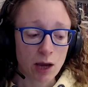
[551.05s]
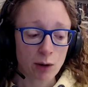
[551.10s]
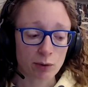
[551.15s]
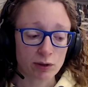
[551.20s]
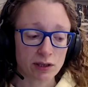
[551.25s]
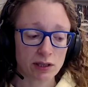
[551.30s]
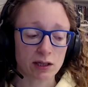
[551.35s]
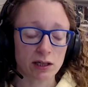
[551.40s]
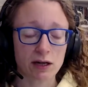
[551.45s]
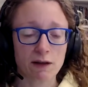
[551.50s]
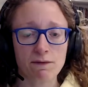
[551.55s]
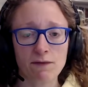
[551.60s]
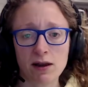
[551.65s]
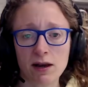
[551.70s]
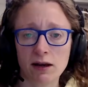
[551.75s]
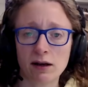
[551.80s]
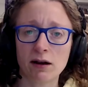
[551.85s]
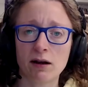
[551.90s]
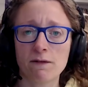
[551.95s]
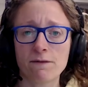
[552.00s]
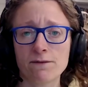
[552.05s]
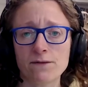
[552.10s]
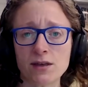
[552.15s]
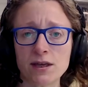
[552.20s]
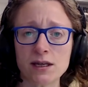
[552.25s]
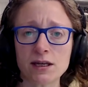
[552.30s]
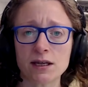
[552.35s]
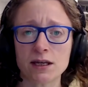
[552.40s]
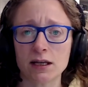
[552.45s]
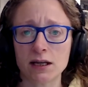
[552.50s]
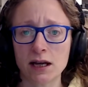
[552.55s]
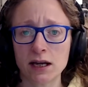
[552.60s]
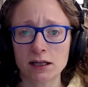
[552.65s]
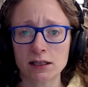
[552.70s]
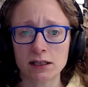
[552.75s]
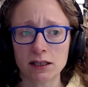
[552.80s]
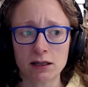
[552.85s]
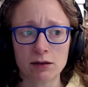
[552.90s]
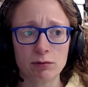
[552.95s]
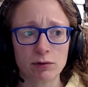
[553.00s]
We're suddenly feeling our feet
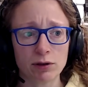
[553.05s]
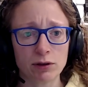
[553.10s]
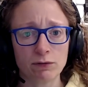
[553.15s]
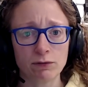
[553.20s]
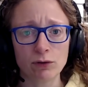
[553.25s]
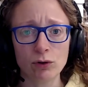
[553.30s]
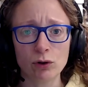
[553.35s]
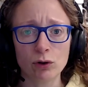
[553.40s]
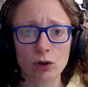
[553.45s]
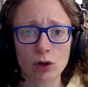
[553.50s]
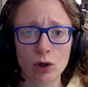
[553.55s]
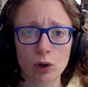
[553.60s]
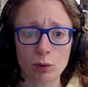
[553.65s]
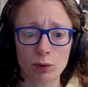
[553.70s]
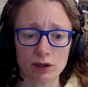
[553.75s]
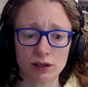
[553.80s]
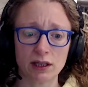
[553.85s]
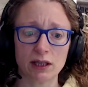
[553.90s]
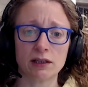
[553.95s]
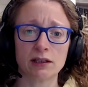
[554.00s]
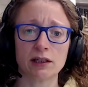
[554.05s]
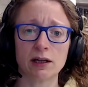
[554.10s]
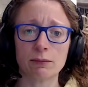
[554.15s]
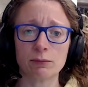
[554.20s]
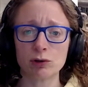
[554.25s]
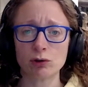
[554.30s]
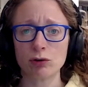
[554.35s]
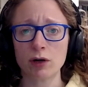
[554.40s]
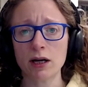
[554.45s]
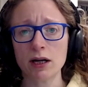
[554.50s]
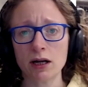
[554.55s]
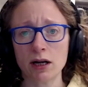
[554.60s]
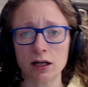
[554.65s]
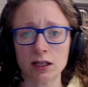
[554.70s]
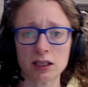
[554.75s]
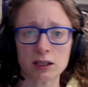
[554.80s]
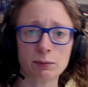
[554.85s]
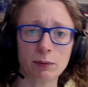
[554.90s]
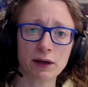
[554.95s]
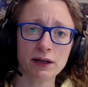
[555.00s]
connecting with the floor, we're standing up straight, our
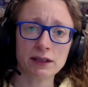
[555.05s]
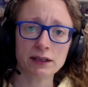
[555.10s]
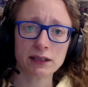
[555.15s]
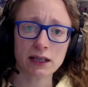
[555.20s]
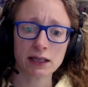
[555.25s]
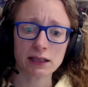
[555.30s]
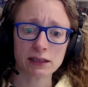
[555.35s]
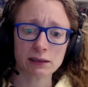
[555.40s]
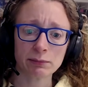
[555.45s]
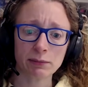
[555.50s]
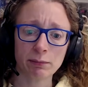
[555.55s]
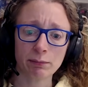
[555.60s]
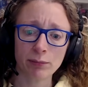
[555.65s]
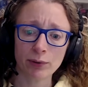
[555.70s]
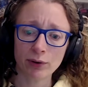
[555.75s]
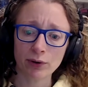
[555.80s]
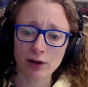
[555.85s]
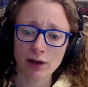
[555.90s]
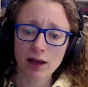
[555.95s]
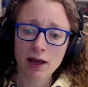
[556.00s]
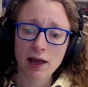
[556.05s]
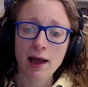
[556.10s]
spine's getting some input,